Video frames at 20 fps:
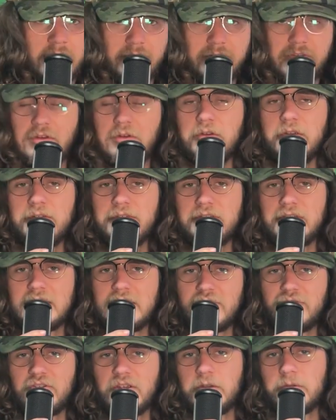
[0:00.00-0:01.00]

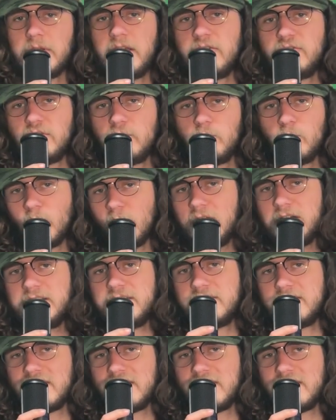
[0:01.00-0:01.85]
Seriously, Generation 1's